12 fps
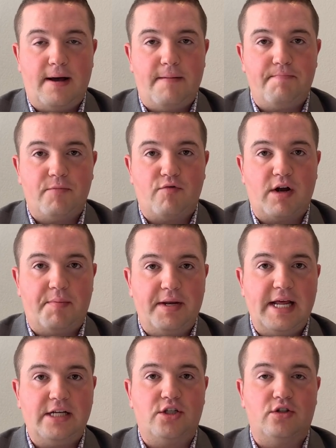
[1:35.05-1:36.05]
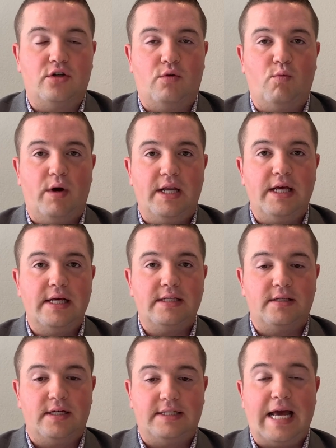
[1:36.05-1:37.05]
recommendations on what
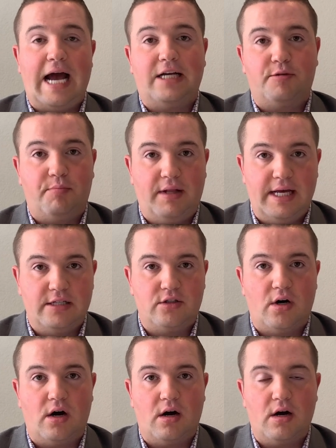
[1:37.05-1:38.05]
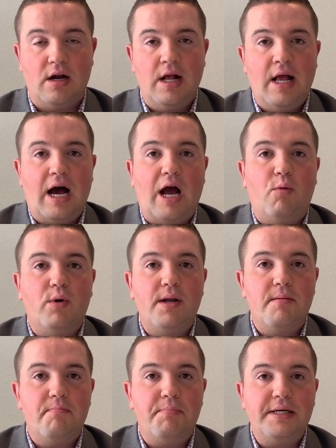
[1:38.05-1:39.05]
his tax plans are, I
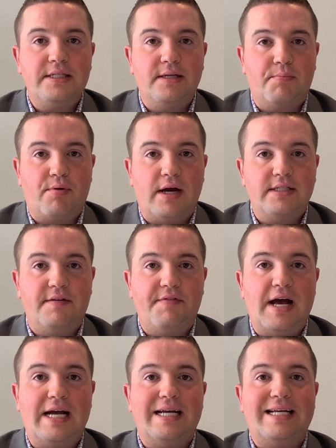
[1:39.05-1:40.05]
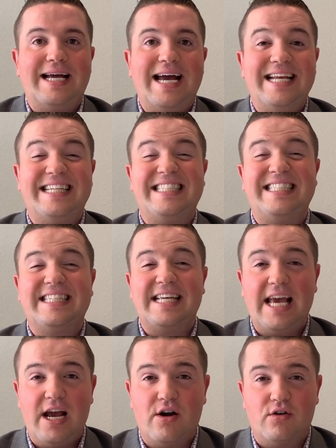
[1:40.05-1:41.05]
wouldn't be surprised if that kind of
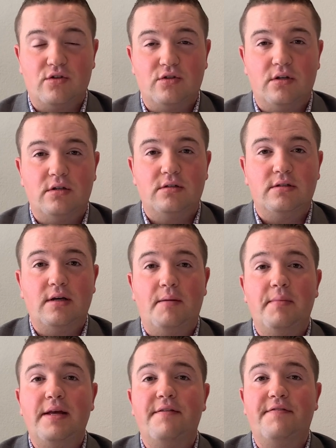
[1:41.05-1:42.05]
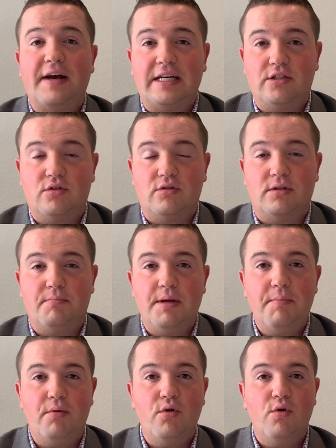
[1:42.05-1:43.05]
scares some investors and
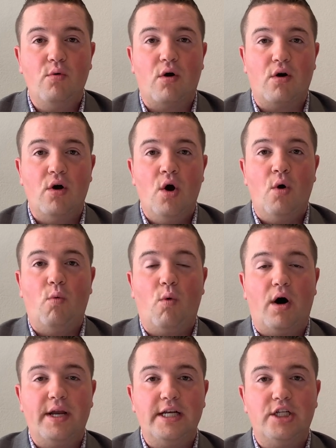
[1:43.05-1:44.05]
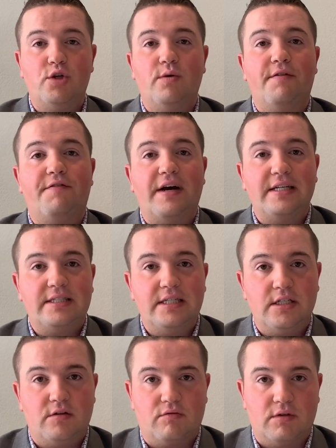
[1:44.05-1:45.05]
people who are wanting to invest
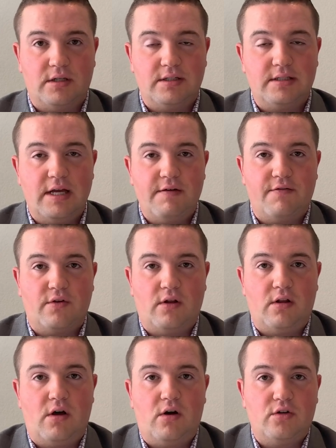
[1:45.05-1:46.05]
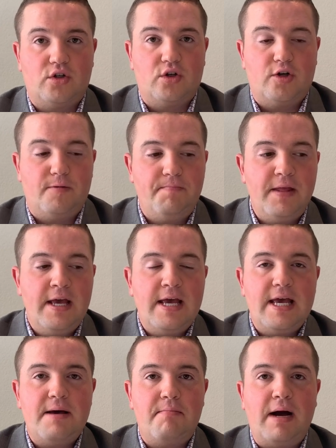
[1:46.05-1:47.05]
into real estate for the long term.
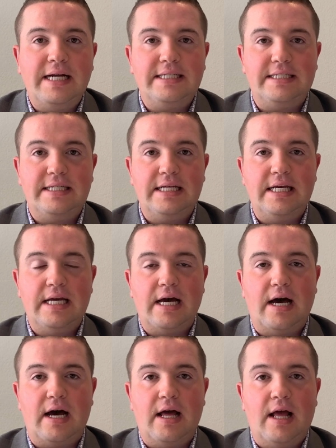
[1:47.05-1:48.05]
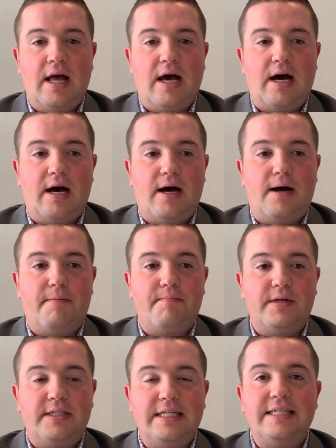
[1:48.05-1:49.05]
It might
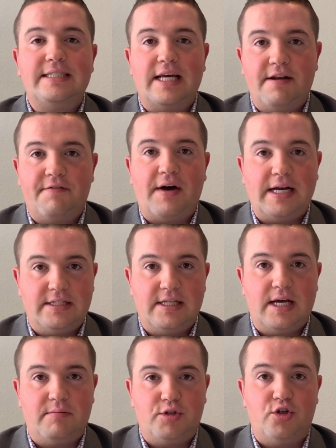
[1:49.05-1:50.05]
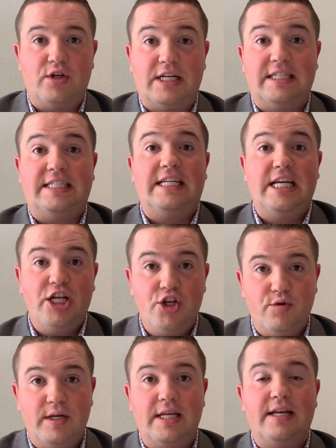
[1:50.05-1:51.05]
disincentivize them to
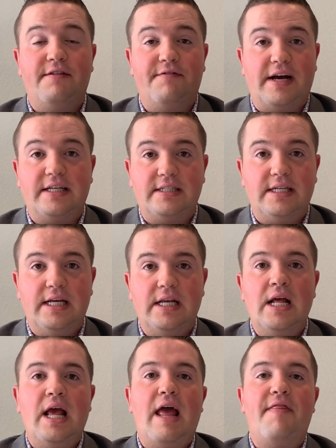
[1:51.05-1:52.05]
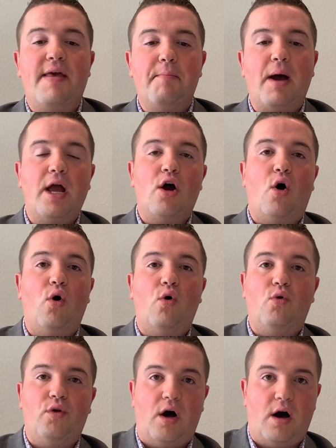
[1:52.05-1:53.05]
continuing investing, and they might
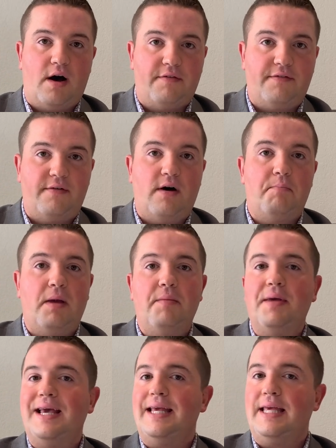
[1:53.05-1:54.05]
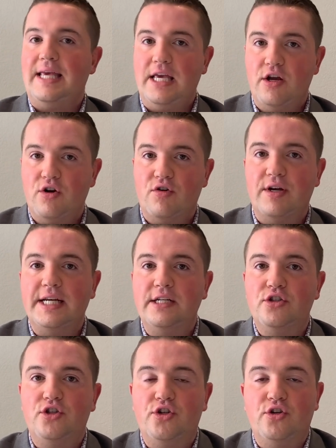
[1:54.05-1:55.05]
hold off maybe a year
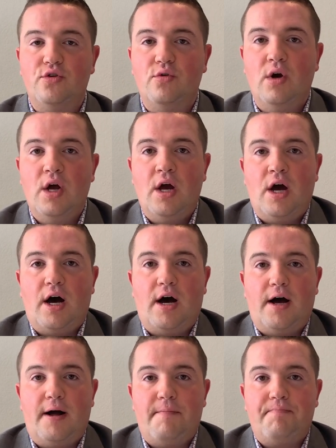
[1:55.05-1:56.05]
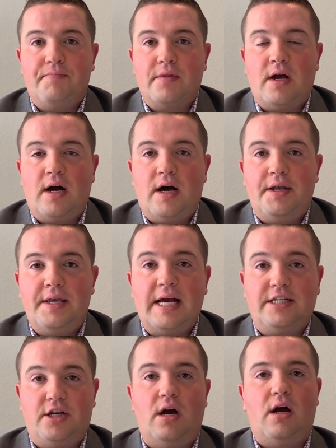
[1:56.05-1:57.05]
into
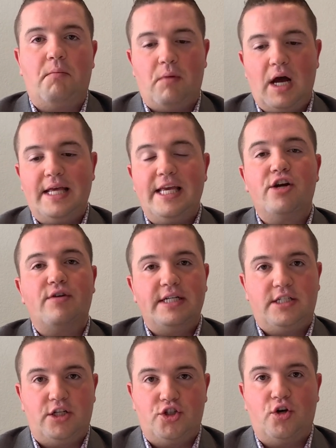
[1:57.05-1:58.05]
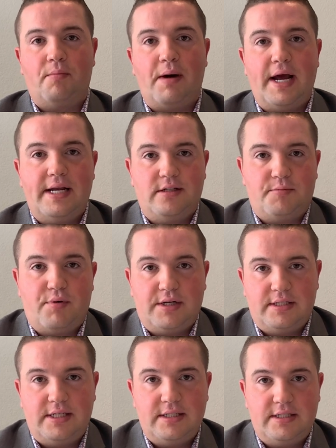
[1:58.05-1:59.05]
a year into Joe Biden's
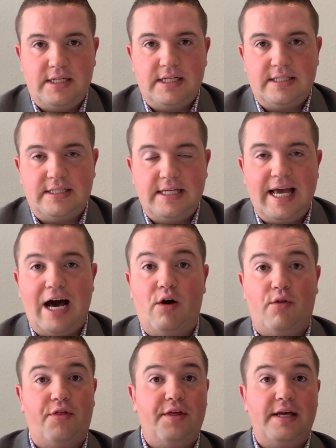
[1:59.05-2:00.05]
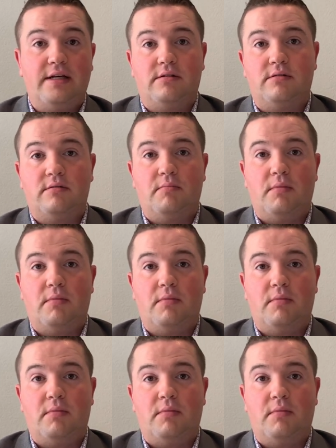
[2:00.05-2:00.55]
presidency to see how things